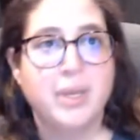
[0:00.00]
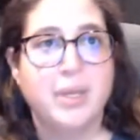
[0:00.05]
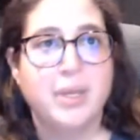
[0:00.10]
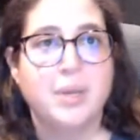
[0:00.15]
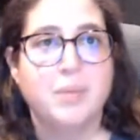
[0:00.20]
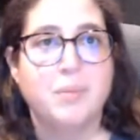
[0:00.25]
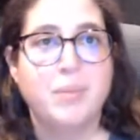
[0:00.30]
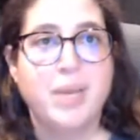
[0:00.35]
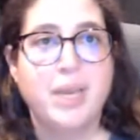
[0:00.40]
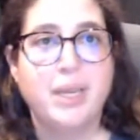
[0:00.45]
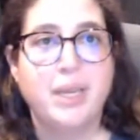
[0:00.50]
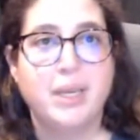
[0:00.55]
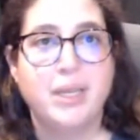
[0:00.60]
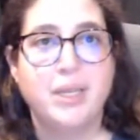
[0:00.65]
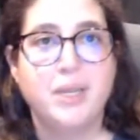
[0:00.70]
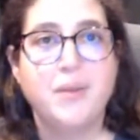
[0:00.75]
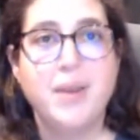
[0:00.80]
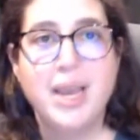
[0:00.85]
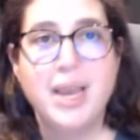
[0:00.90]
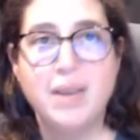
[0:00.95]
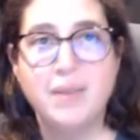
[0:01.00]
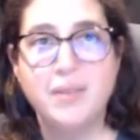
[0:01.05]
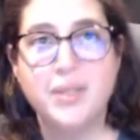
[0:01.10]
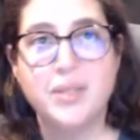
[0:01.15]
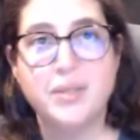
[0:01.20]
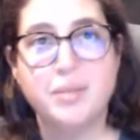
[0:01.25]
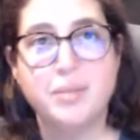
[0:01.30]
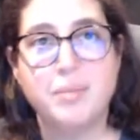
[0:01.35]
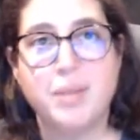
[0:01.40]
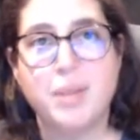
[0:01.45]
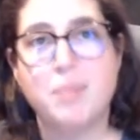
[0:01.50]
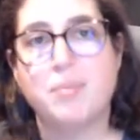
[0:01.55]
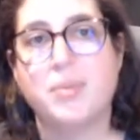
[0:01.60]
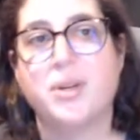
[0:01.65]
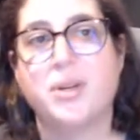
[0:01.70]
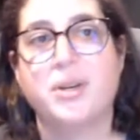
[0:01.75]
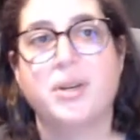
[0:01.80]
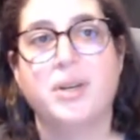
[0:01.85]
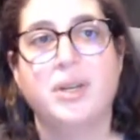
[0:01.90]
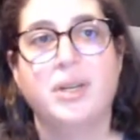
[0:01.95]
But you have to
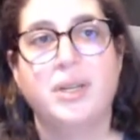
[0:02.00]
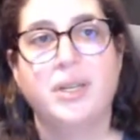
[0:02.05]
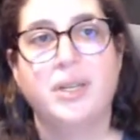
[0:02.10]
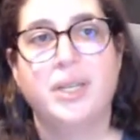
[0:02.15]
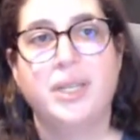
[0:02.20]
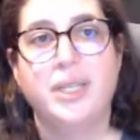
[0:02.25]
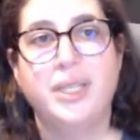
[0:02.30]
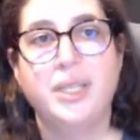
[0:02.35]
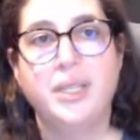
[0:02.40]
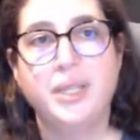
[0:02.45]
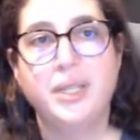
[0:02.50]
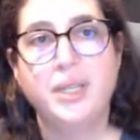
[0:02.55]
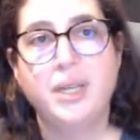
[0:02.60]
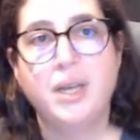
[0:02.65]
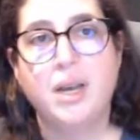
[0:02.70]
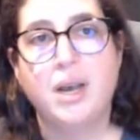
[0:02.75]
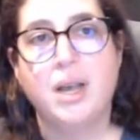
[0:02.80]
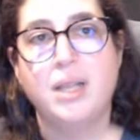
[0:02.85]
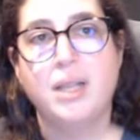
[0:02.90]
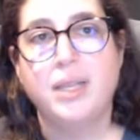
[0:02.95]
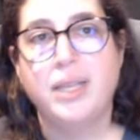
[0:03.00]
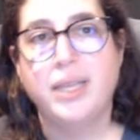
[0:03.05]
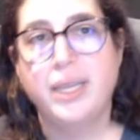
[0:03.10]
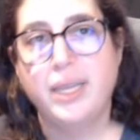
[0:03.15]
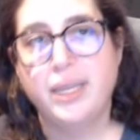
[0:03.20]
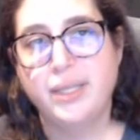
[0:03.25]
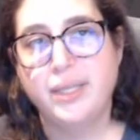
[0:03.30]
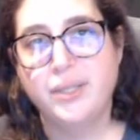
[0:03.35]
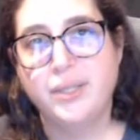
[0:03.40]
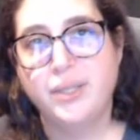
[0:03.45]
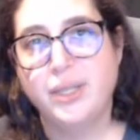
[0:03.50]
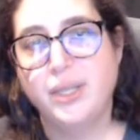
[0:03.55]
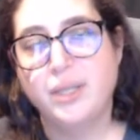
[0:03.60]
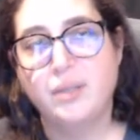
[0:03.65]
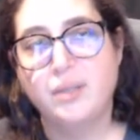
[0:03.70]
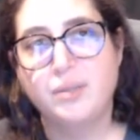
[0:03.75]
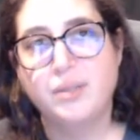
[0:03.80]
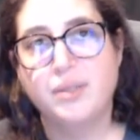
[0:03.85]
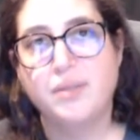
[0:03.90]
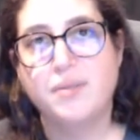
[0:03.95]
remember, your colleagues who are going
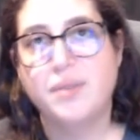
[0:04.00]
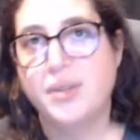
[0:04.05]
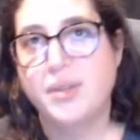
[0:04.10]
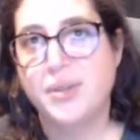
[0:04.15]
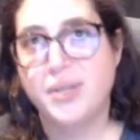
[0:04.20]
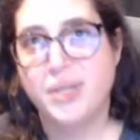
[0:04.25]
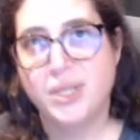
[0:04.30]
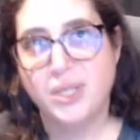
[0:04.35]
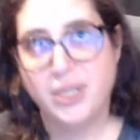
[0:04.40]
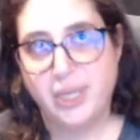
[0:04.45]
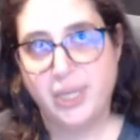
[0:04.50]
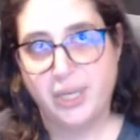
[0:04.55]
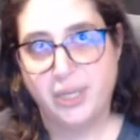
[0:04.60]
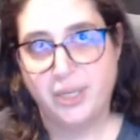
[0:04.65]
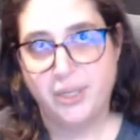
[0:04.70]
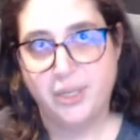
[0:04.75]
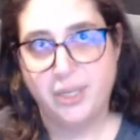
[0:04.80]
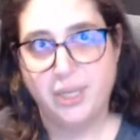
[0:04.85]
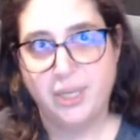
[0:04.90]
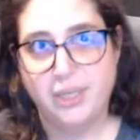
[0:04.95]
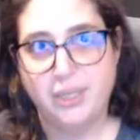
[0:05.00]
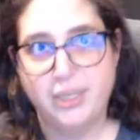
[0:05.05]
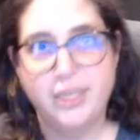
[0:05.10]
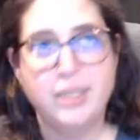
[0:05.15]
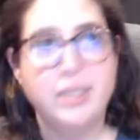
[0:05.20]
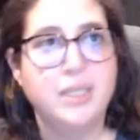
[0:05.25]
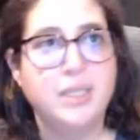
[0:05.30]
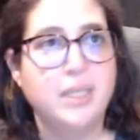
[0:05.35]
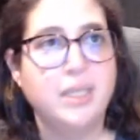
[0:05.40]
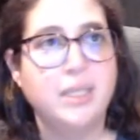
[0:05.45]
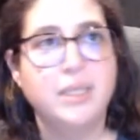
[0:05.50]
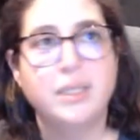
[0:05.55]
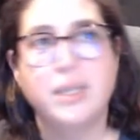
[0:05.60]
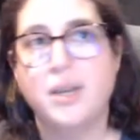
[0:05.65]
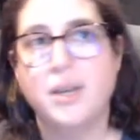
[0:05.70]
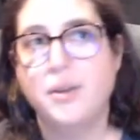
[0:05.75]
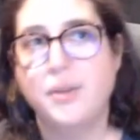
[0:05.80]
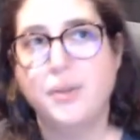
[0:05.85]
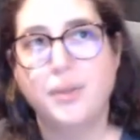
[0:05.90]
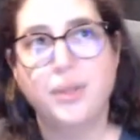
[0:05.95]
to review your code didn't just
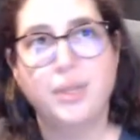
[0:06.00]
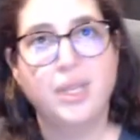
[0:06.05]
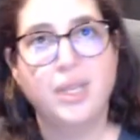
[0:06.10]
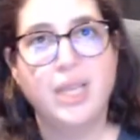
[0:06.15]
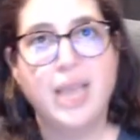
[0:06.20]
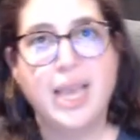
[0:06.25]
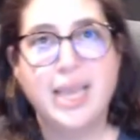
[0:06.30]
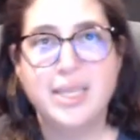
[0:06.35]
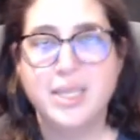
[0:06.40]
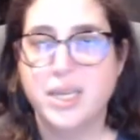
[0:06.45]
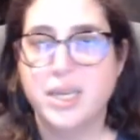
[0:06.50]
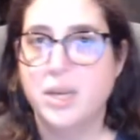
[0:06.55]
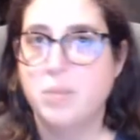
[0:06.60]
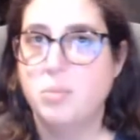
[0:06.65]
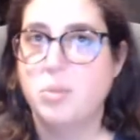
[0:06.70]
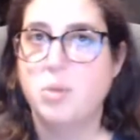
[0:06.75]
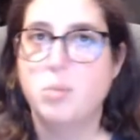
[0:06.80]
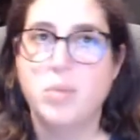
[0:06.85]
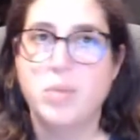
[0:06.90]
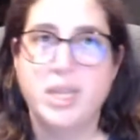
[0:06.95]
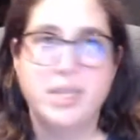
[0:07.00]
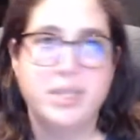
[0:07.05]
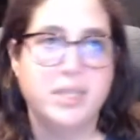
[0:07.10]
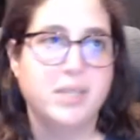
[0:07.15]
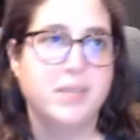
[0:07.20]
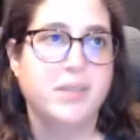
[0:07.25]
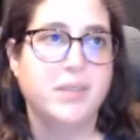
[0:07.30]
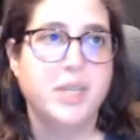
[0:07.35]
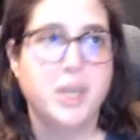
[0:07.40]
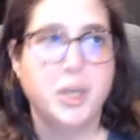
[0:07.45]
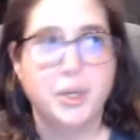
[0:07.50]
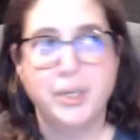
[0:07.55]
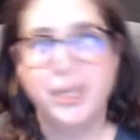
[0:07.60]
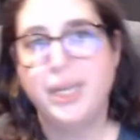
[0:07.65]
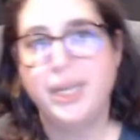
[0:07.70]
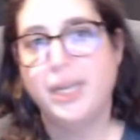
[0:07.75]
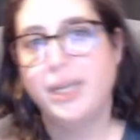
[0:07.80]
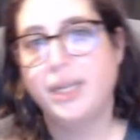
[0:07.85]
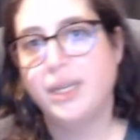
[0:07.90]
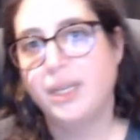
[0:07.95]
go through the last couple months of
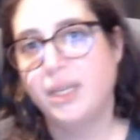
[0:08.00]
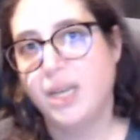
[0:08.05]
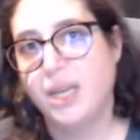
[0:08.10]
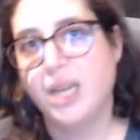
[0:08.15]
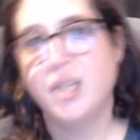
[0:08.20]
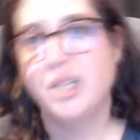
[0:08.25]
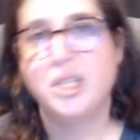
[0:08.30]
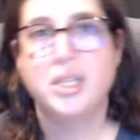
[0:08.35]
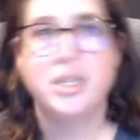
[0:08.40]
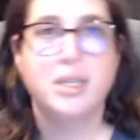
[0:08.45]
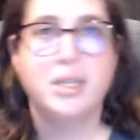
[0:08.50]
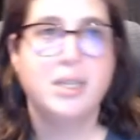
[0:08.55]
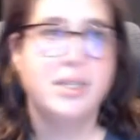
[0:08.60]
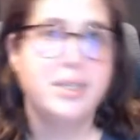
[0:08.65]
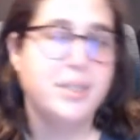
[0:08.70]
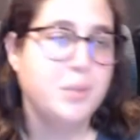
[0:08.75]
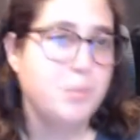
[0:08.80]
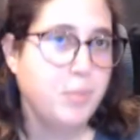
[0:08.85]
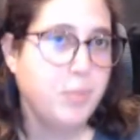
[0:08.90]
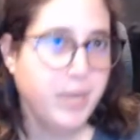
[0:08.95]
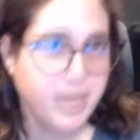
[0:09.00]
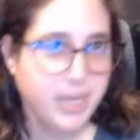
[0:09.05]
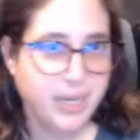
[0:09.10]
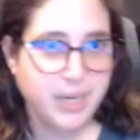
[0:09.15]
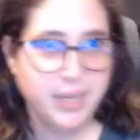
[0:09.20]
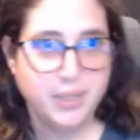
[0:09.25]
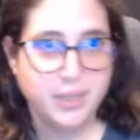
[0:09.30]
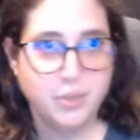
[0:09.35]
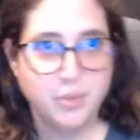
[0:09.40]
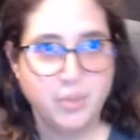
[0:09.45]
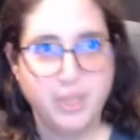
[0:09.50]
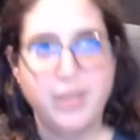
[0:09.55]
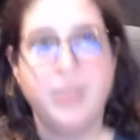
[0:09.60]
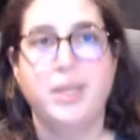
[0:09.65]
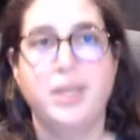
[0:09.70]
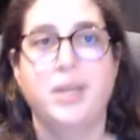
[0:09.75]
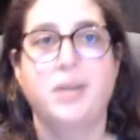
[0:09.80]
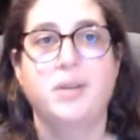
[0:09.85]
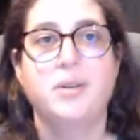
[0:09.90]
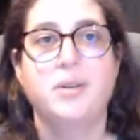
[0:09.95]
coding and gotchas and meetings with
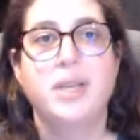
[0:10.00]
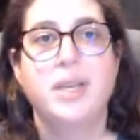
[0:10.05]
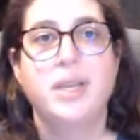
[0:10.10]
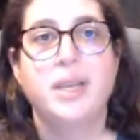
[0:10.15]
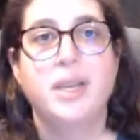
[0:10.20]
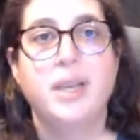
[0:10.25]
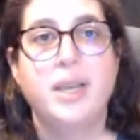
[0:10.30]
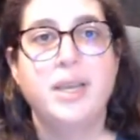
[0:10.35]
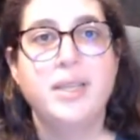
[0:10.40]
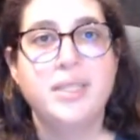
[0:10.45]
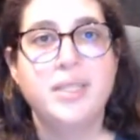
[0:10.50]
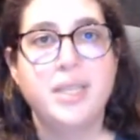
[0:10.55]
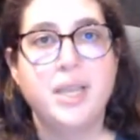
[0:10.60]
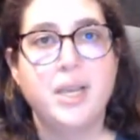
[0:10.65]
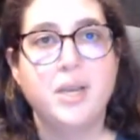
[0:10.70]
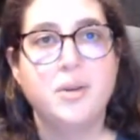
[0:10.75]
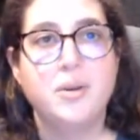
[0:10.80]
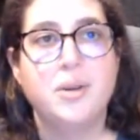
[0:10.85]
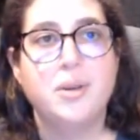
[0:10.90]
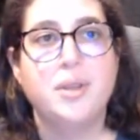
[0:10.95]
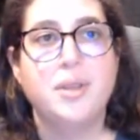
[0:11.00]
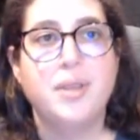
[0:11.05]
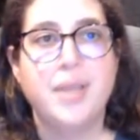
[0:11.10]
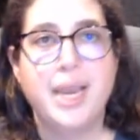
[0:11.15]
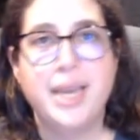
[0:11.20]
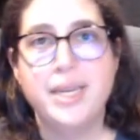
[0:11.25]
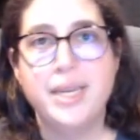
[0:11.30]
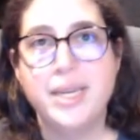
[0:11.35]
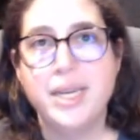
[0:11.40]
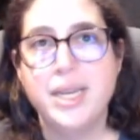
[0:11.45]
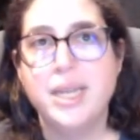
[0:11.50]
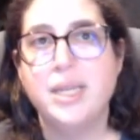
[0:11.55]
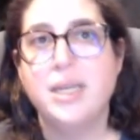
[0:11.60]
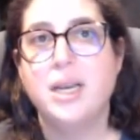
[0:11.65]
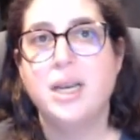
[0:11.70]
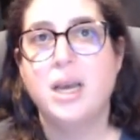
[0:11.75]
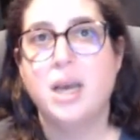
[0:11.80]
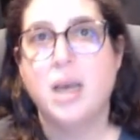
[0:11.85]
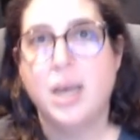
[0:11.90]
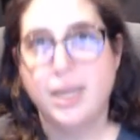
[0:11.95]
you. And so they need
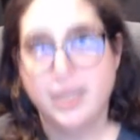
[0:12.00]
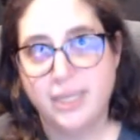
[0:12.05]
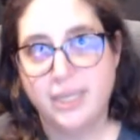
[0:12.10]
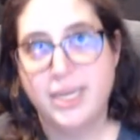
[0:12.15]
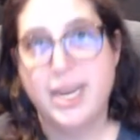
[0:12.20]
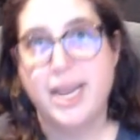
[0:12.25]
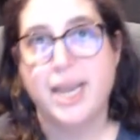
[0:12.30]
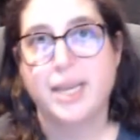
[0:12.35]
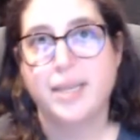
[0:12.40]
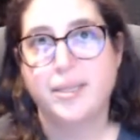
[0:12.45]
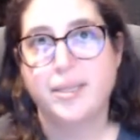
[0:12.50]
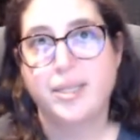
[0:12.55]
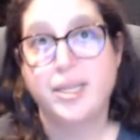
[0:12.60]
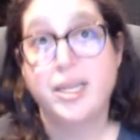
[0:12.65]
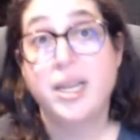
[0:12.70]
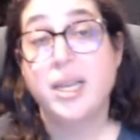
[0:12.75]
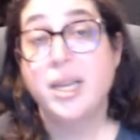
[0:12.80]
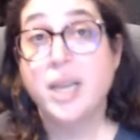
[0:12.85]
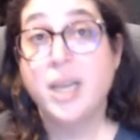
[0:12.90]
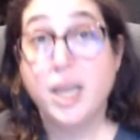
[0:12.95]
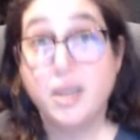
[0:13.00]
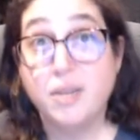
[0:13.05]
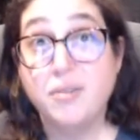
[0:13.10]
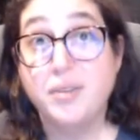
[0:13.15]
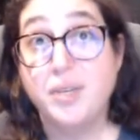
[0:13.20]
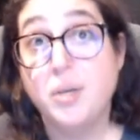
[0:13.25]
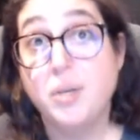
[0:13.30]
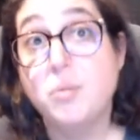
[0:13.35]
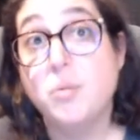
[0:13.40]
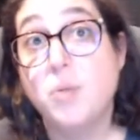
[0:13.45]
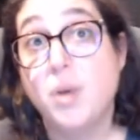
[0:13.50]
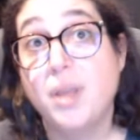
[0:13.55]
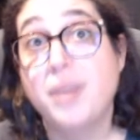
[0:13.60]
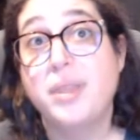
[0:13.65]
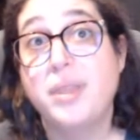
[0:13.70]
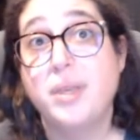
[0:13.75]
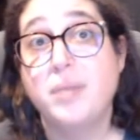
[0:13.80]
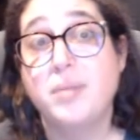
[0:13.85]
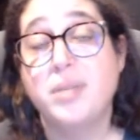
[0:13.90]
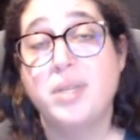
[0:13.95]
context if you want
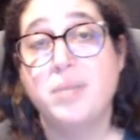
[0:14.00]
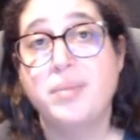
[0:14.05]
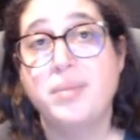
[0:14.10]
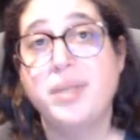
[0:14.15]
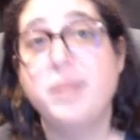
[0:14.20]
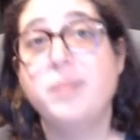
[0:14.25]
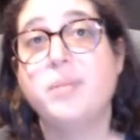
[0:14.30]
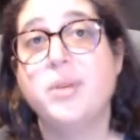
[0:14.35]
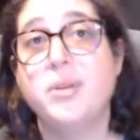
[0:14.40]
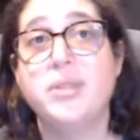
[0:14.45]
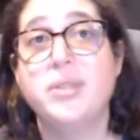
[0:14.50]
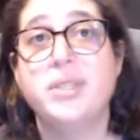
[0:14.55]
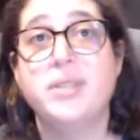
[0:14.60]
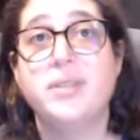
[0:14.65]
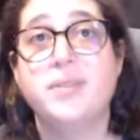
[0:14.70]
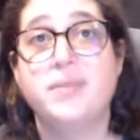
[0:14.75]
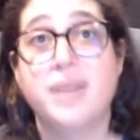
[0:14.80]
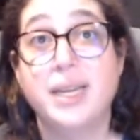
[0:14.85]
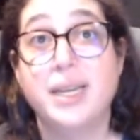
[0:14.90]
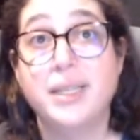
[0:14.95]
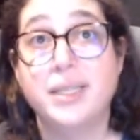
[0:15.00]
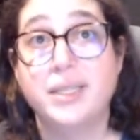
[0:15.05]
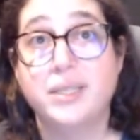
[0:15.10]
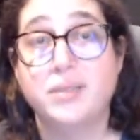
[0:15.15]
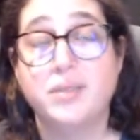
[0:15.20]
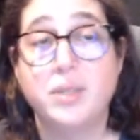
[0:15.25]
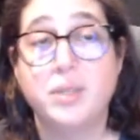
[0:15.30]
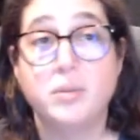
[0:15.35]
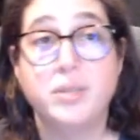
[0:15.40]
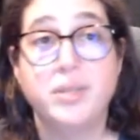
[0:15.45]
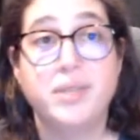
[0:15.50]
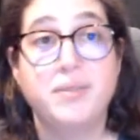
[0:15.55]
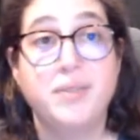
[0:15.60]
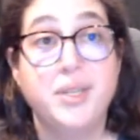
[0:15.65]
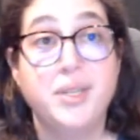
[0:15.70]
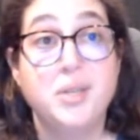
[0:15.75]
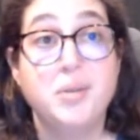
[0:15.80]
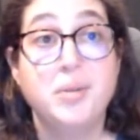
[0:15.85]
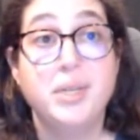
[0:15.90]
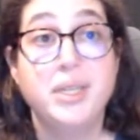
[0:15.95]
them to be most effective at
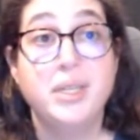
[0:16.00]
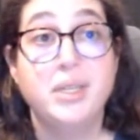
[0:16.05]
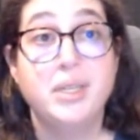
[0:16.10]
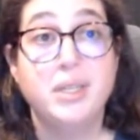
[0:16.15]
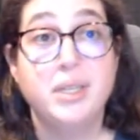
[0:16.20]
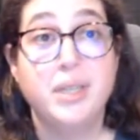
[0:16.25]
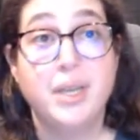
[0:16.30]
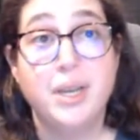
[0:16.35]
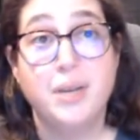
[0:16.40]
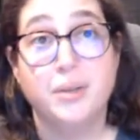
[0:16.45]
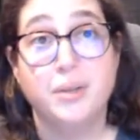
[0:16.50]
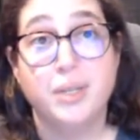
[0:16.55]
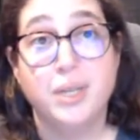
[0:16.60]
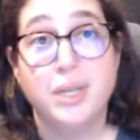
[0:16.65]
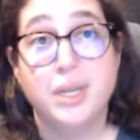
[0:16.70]
reviewing your code.